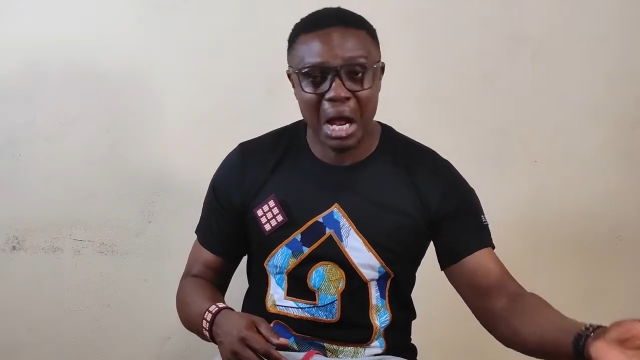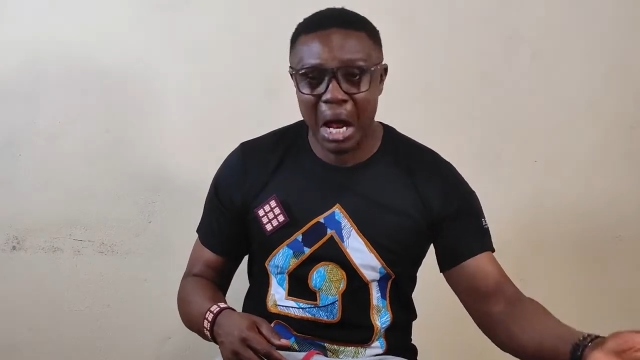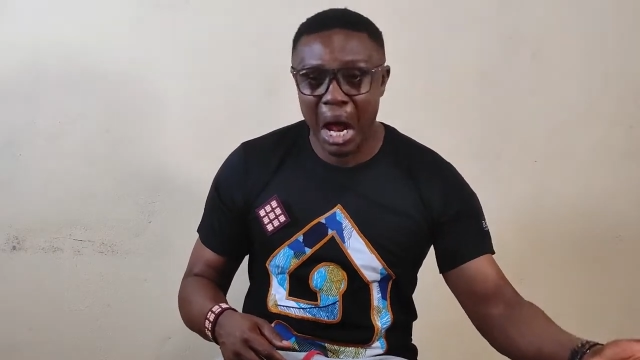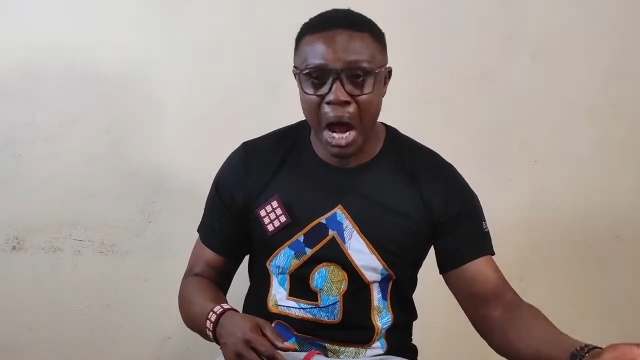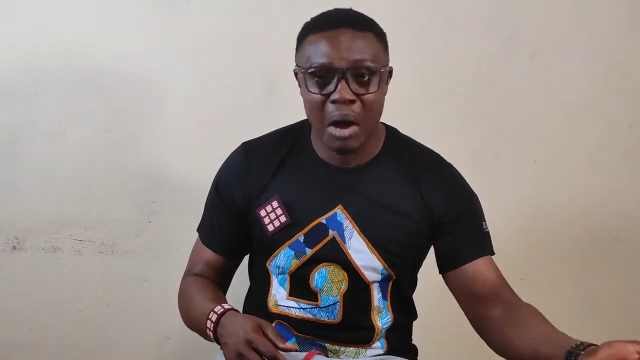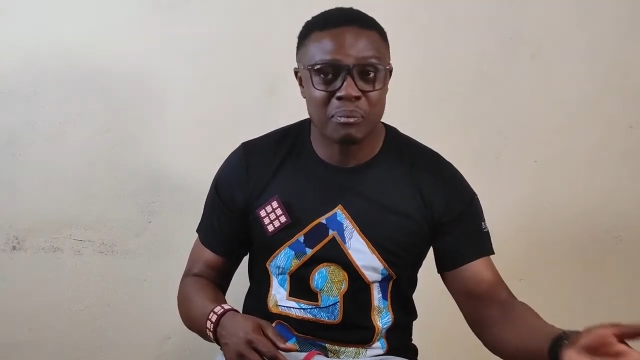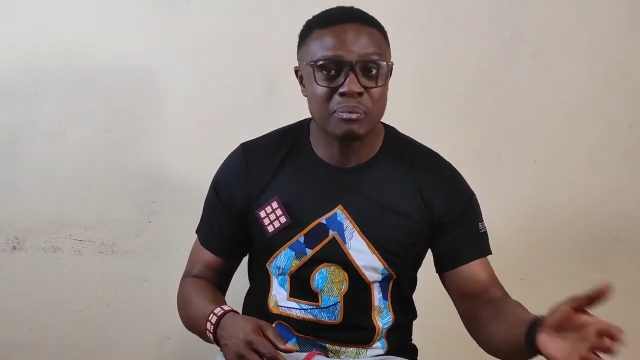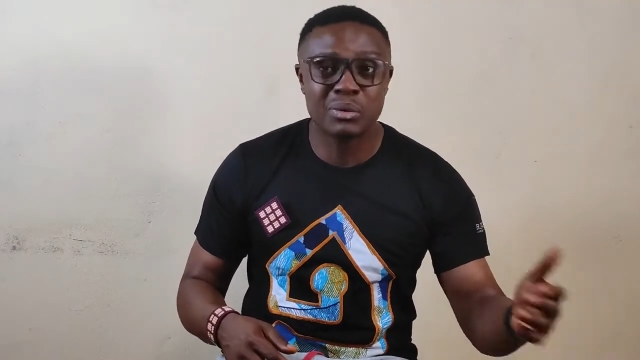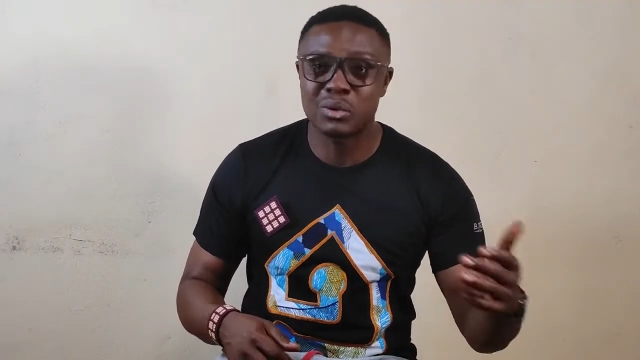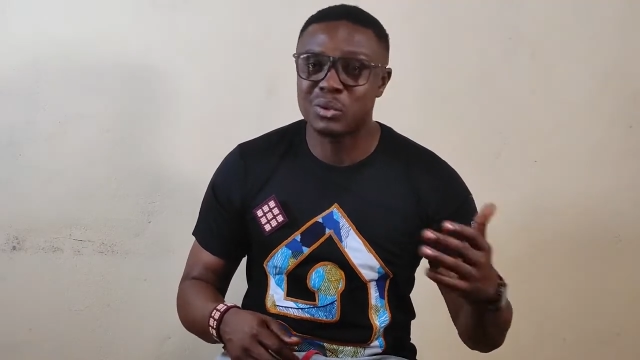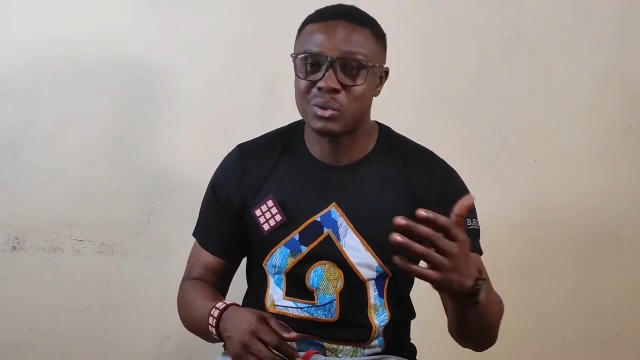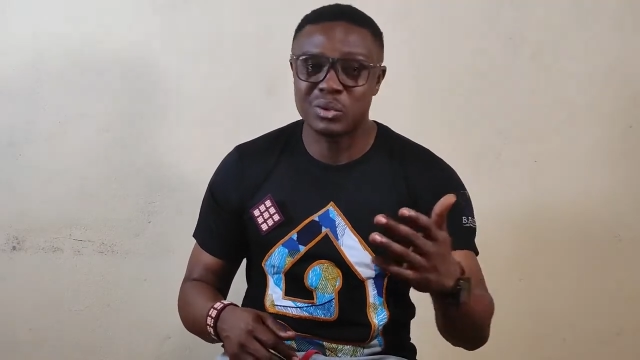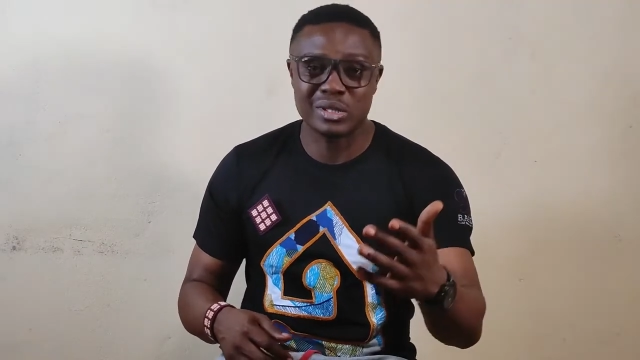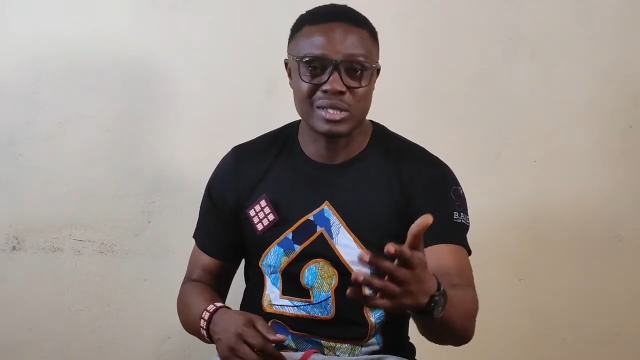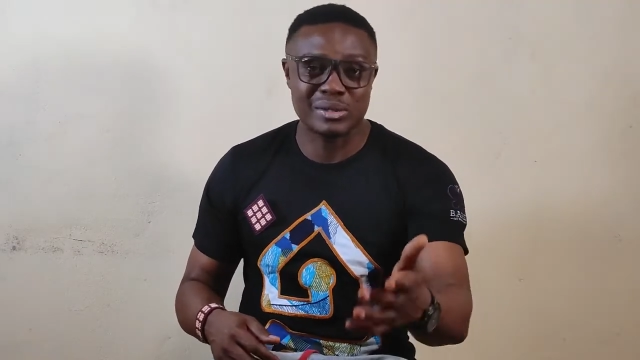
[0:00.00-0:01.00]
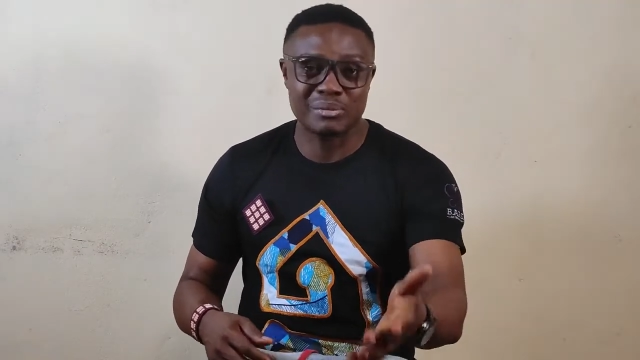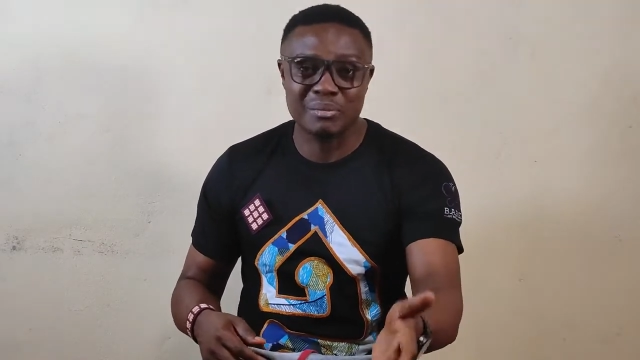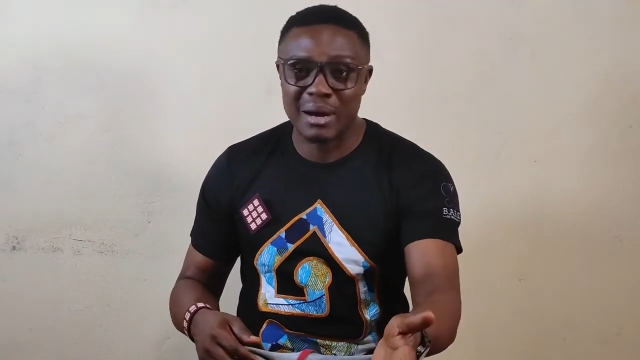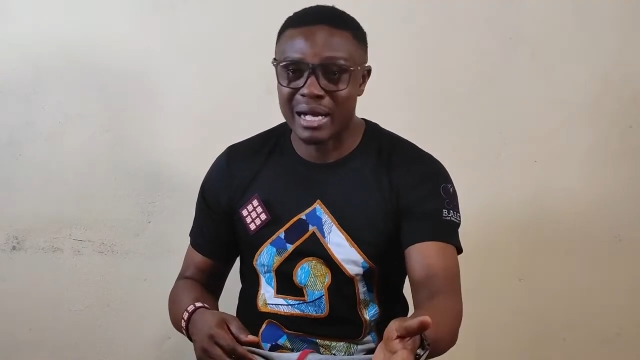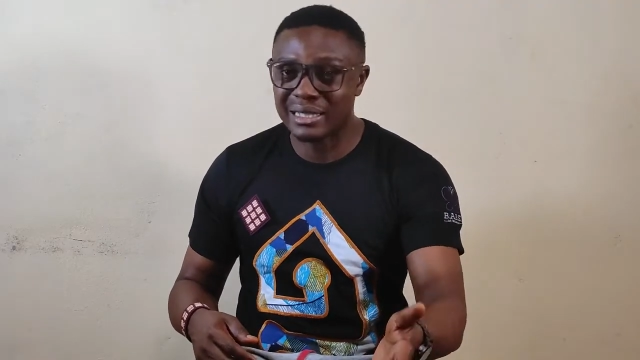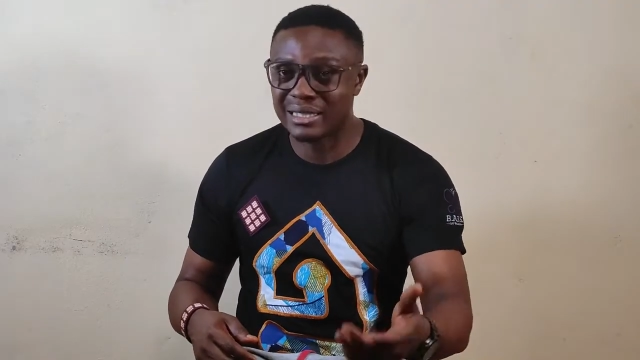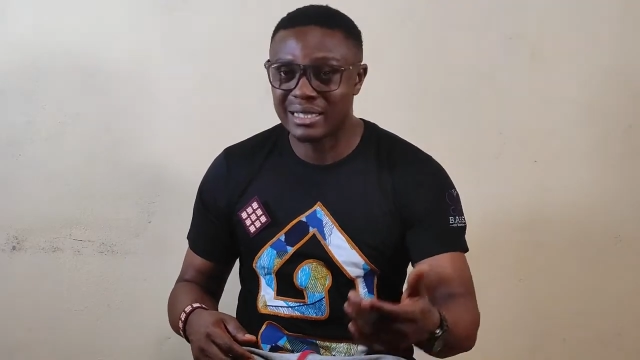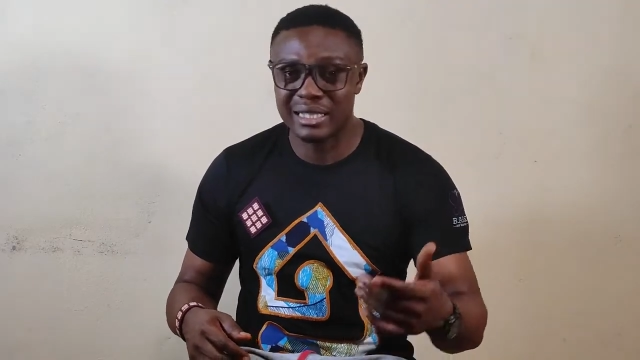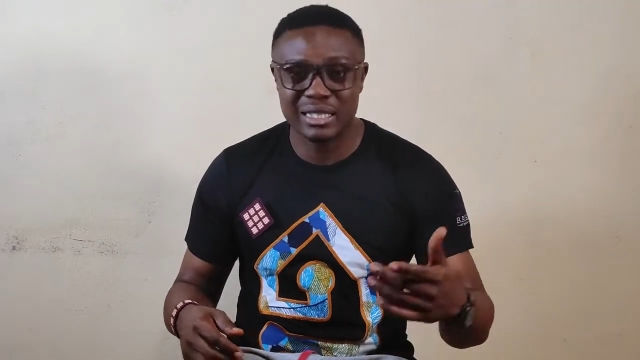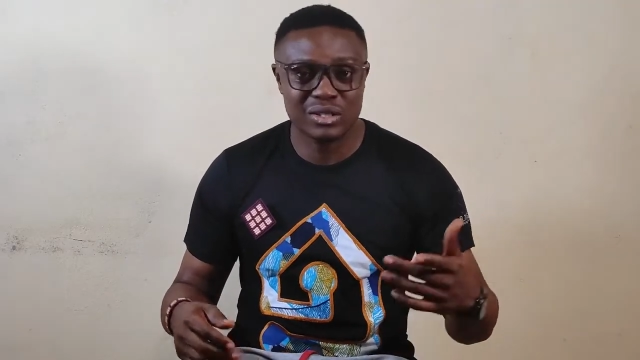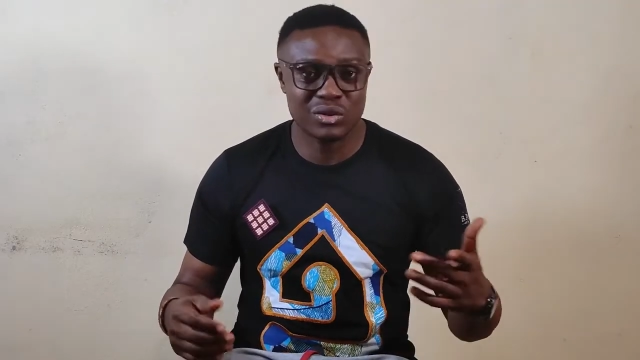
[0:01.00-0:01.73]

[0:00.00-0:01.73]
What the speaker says: Apple Smart Things